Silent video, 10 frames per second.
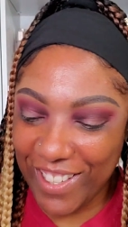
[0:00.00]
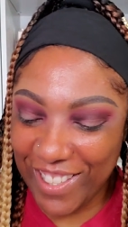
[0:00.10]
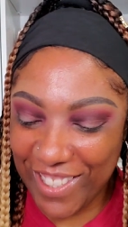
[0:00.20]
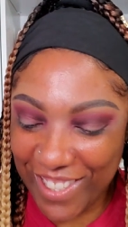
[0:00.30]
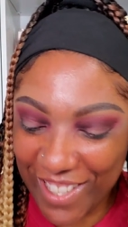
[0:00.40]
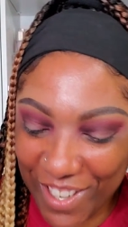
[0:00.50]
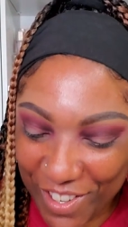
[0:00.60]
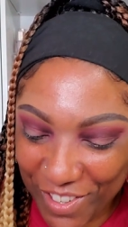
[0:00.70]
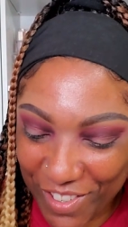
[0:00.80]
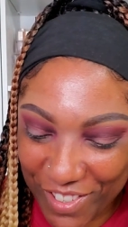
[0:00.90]

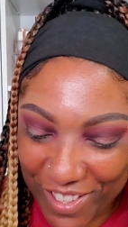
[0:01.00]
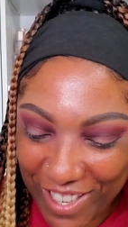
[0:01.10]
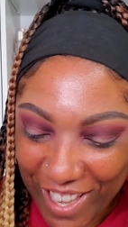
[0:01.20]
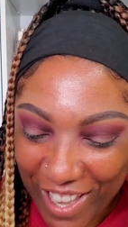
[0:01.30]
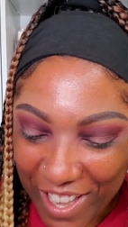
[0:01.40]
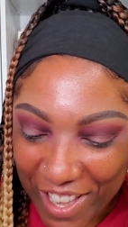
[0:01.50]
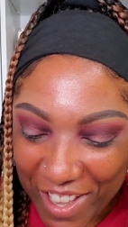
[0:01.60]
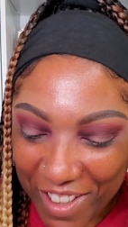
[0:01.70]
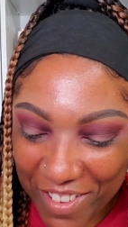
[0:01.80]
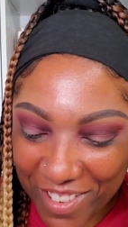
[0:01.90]
So
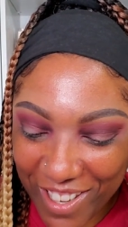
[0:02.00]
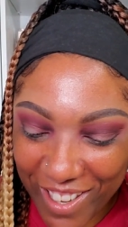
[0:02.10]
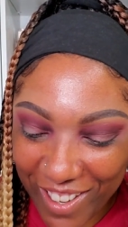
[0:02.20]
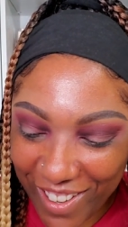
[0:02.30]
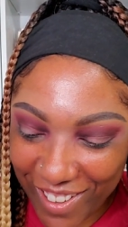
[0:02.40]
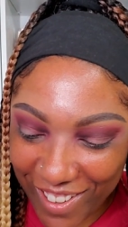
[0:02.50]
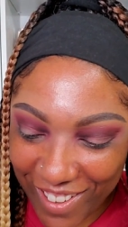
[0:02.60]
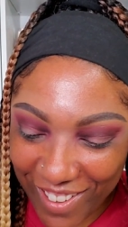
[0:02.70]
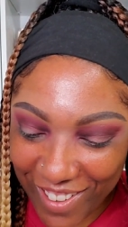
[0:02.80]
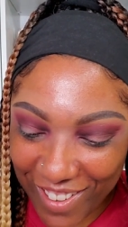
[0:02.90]
I'm like,
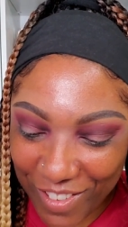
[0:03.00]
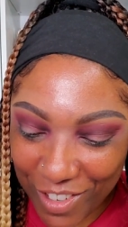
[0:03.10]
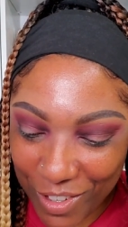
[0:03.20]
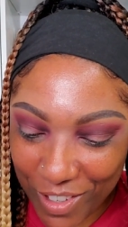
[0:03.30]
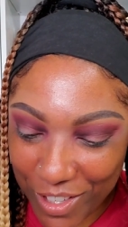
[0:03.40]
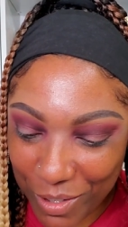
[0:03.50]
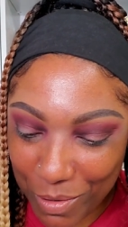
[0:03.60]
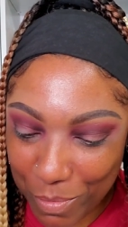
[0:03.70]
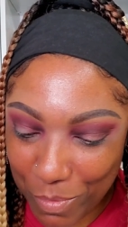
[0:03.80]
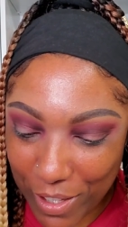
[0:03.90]
what do I do
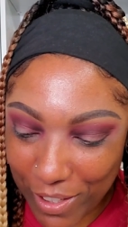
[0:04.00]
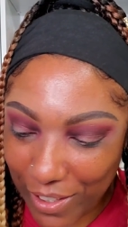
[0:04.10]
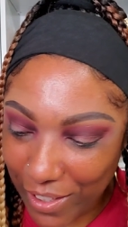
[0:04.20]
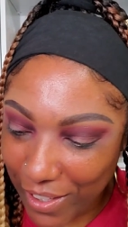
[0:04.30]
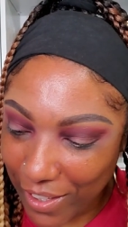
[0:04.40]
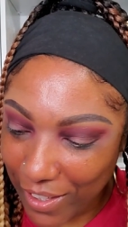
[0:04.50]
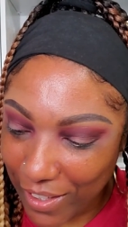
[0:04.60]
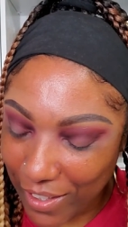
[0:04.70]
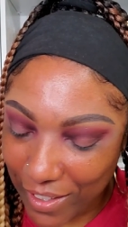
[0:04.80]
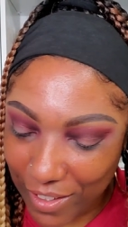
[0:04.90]
with my
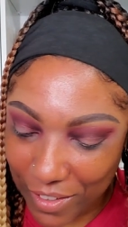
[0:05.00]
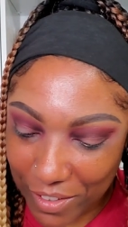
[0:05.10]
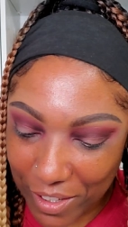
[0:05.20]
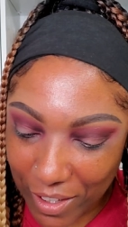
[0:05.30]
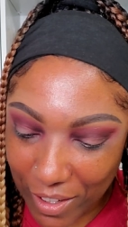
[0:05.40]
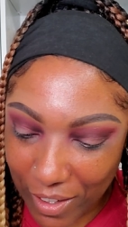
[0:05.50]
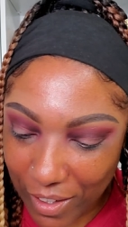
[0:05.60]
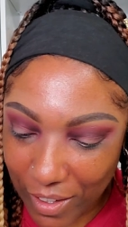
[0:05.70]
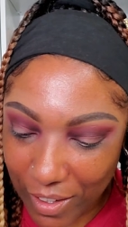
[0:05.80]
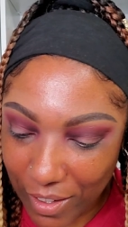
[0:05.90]
lid? Okay,
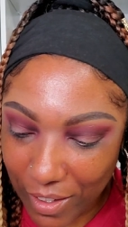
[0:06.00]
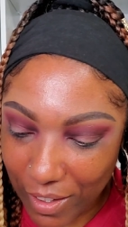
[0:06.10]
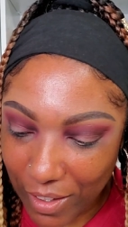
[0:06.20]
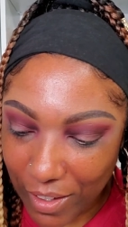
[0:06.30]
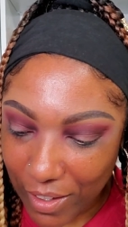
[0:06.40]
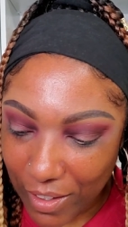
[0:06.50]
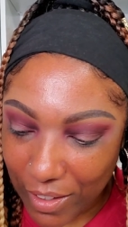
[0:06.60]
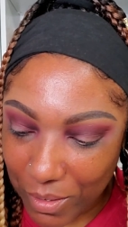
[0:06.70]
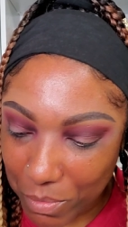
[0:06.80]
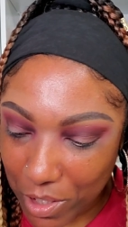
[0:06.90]

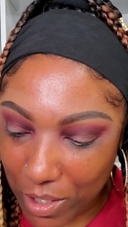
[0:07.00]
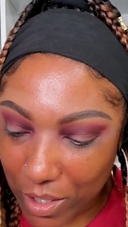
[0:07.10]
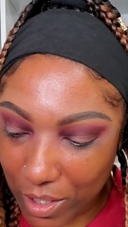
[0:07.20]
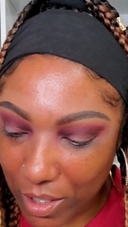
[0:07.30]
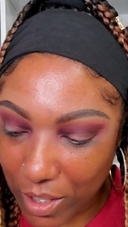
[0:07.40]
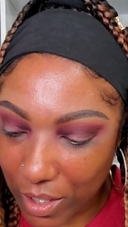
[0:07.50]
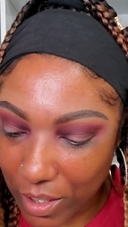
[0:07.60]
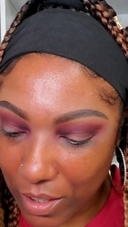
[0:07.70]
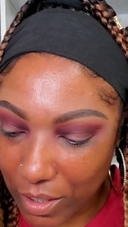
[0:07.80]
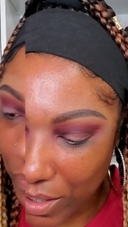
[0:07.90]
let me just see
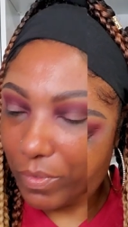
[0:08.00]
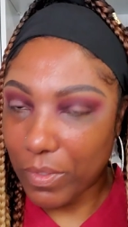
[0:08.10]
here.